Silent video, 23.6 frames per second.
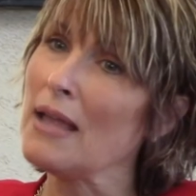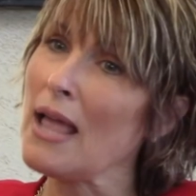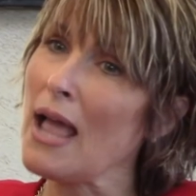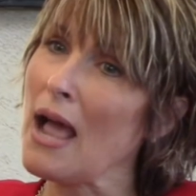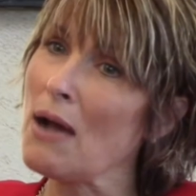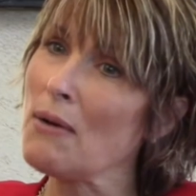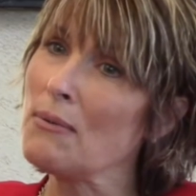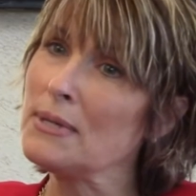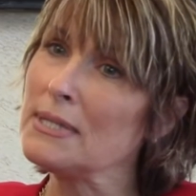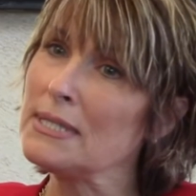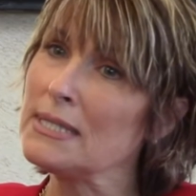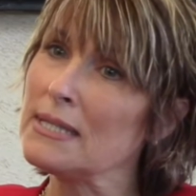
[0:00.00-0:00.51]

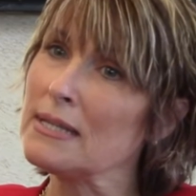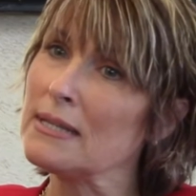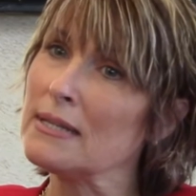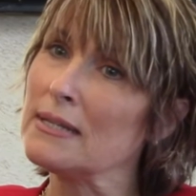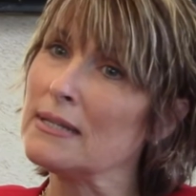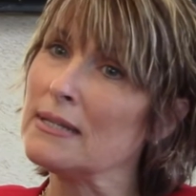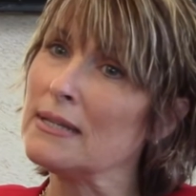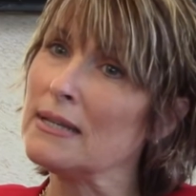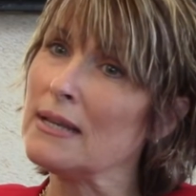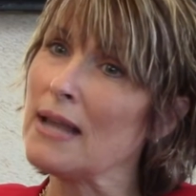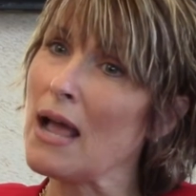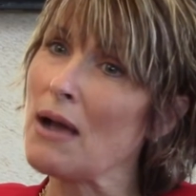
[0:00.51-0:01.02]
how are
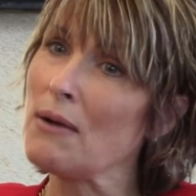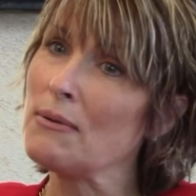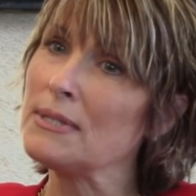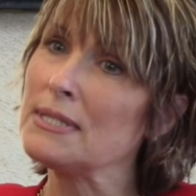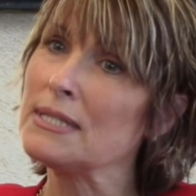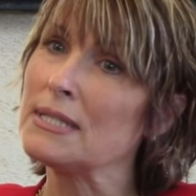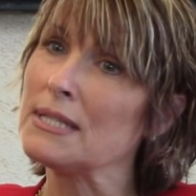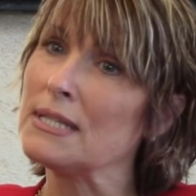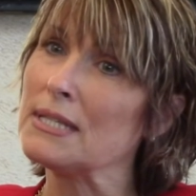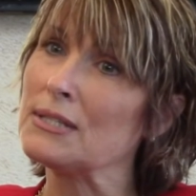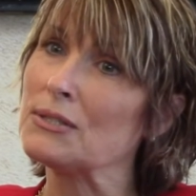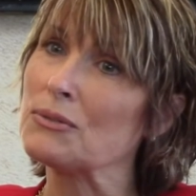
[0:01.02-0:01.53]
the
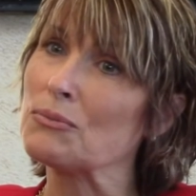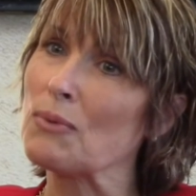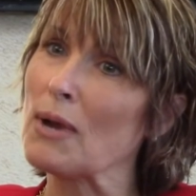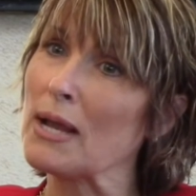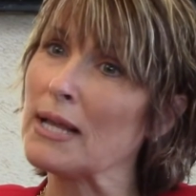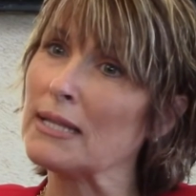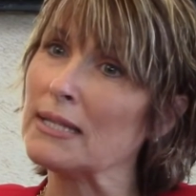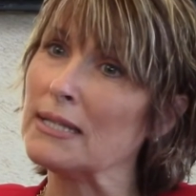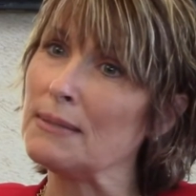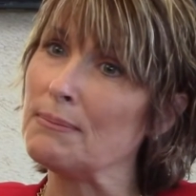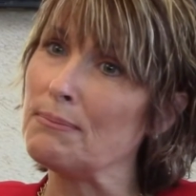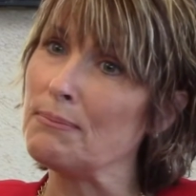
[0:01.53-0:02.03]

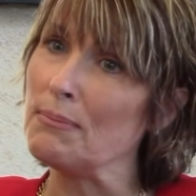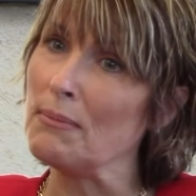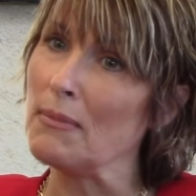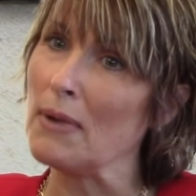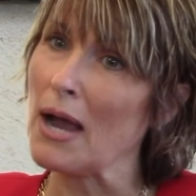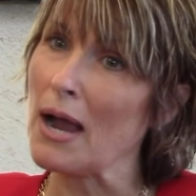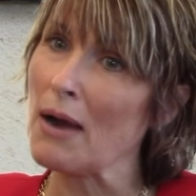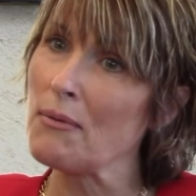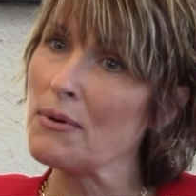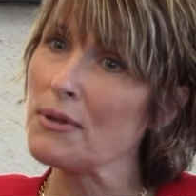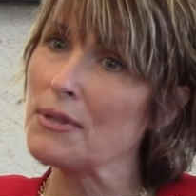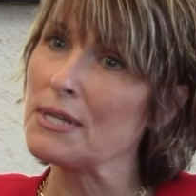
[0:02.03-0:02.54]

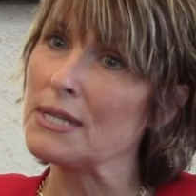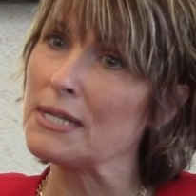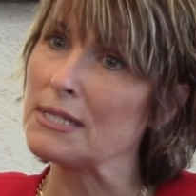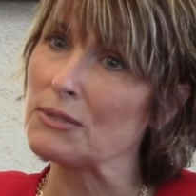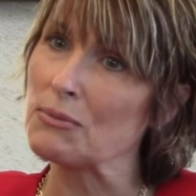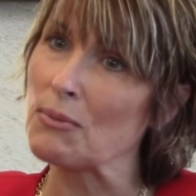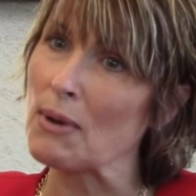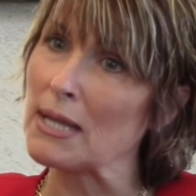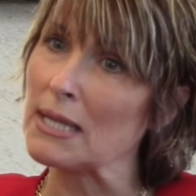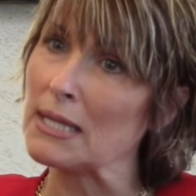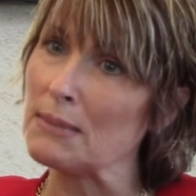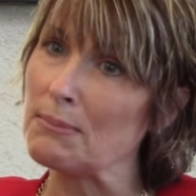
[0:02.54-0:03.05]

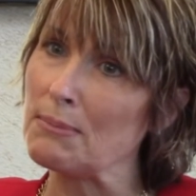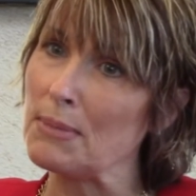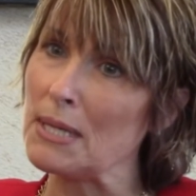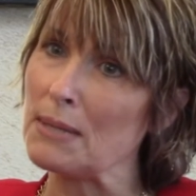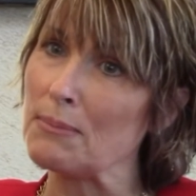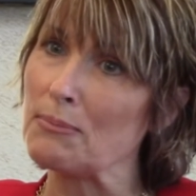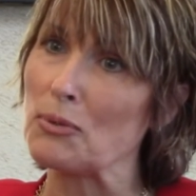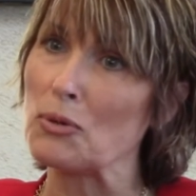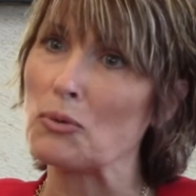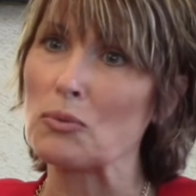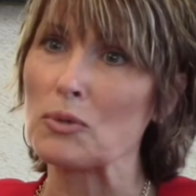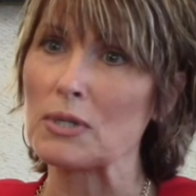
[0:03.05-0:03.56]
Israeli
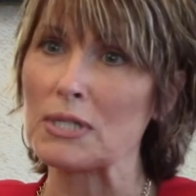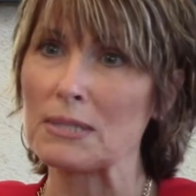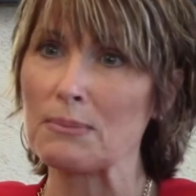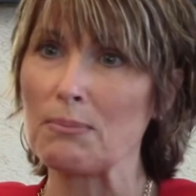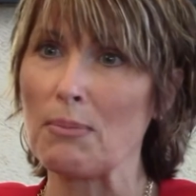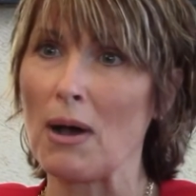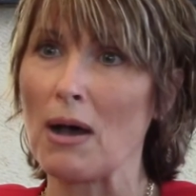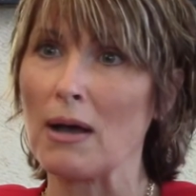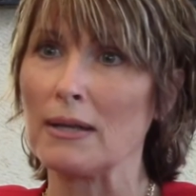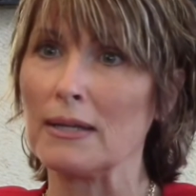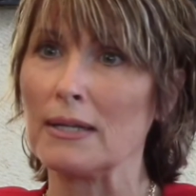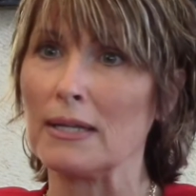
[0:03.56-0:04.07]
people
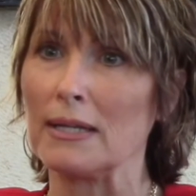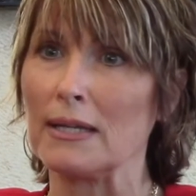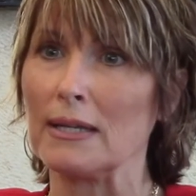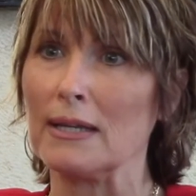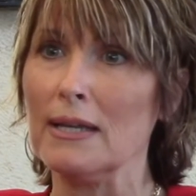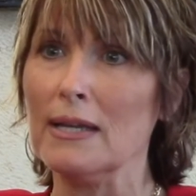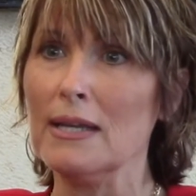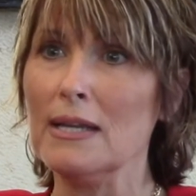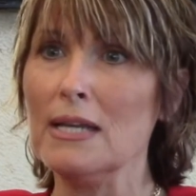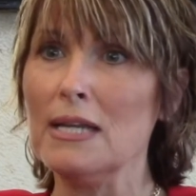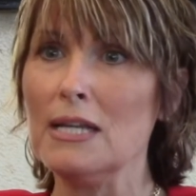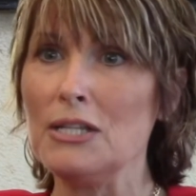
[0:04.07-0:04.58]
responding
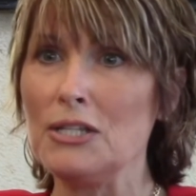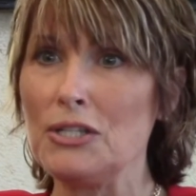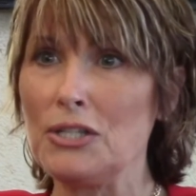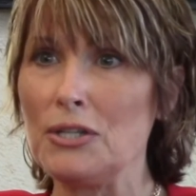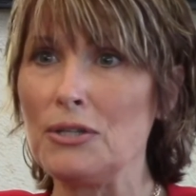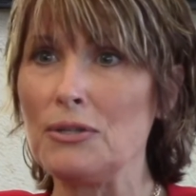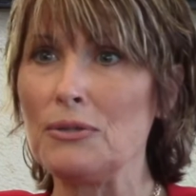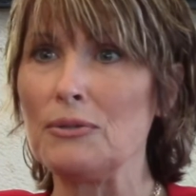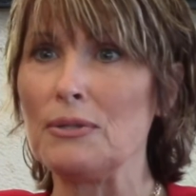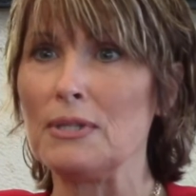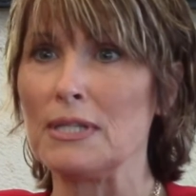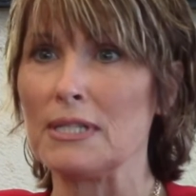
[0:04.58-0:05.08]

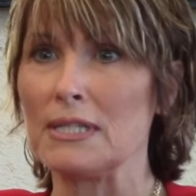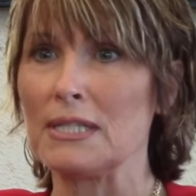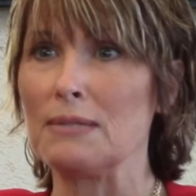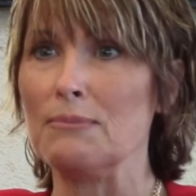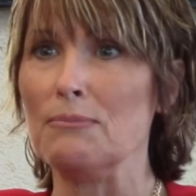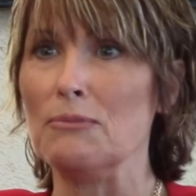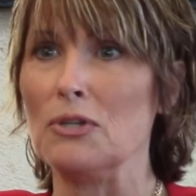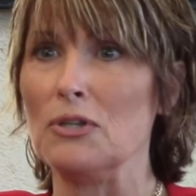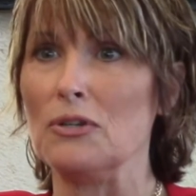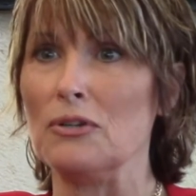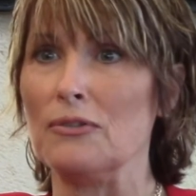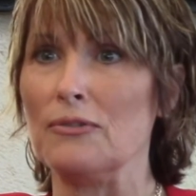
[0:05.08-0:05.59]
to this
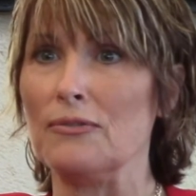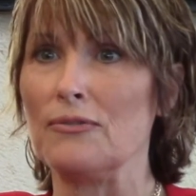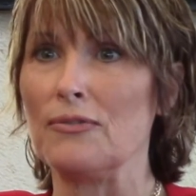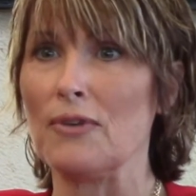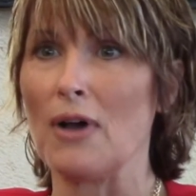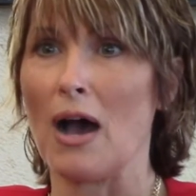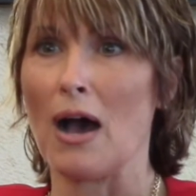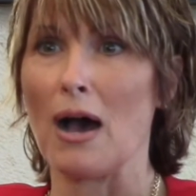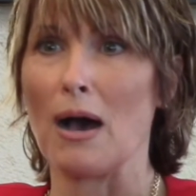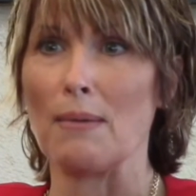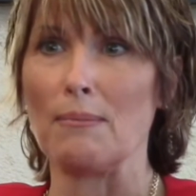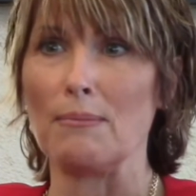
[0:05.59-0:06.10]
move?
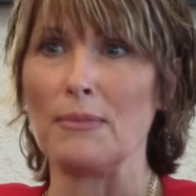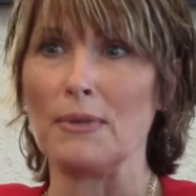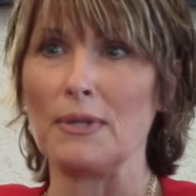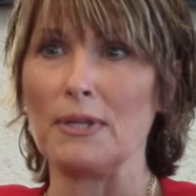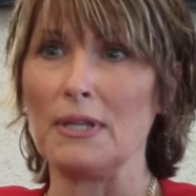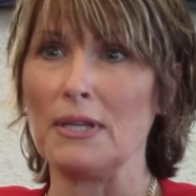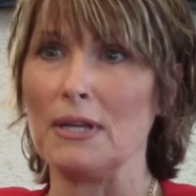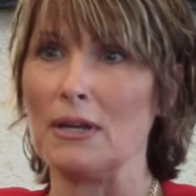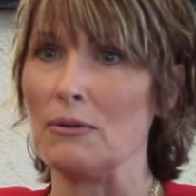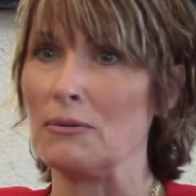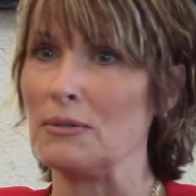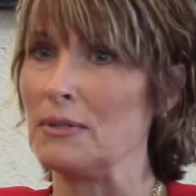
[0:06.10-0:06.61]

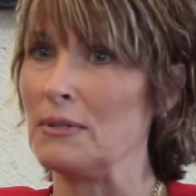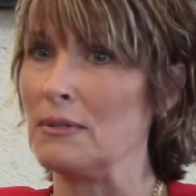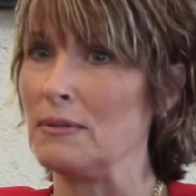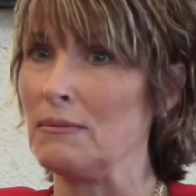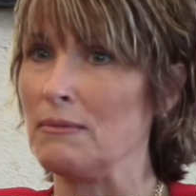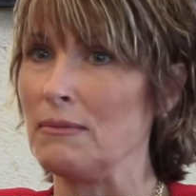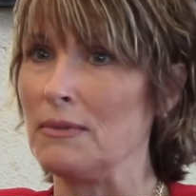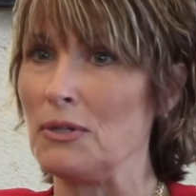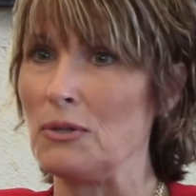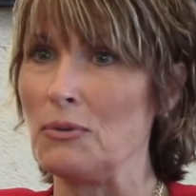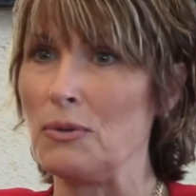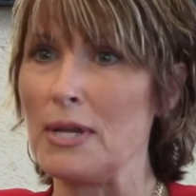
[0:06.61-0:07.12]
You know,
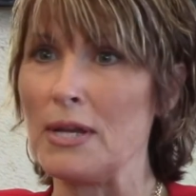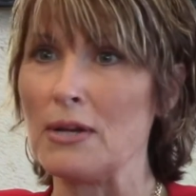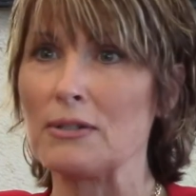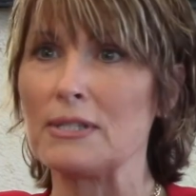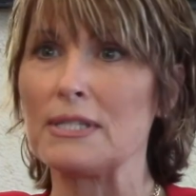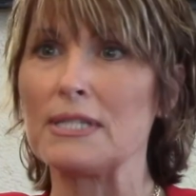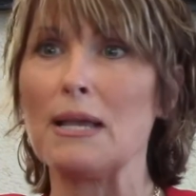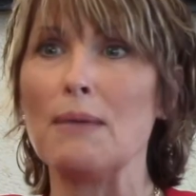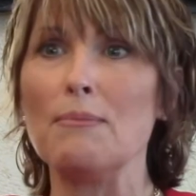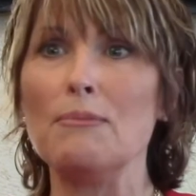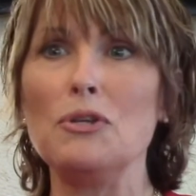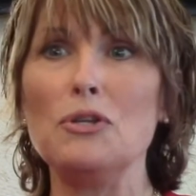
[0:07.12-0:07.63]
you hear
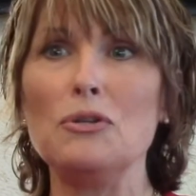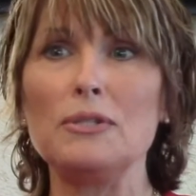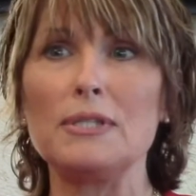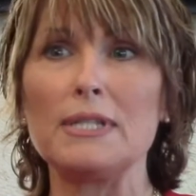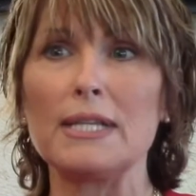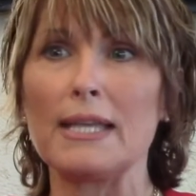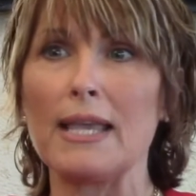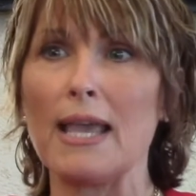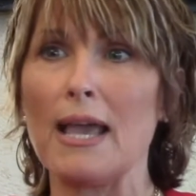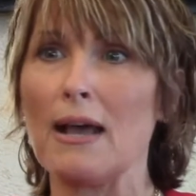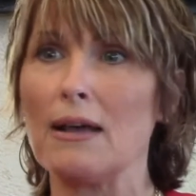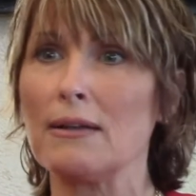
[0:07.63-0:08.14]
some
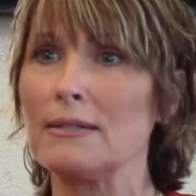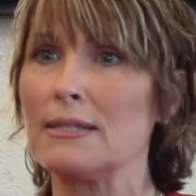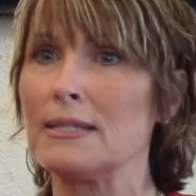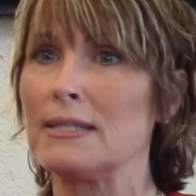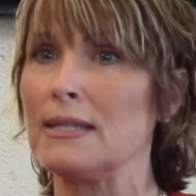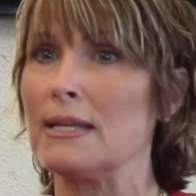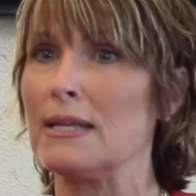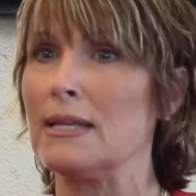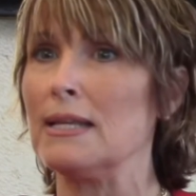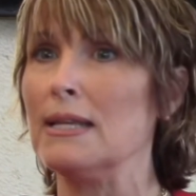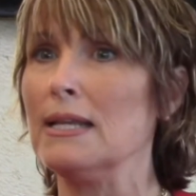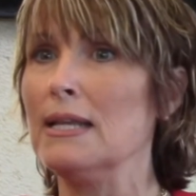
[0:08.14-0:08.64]
news accounts that...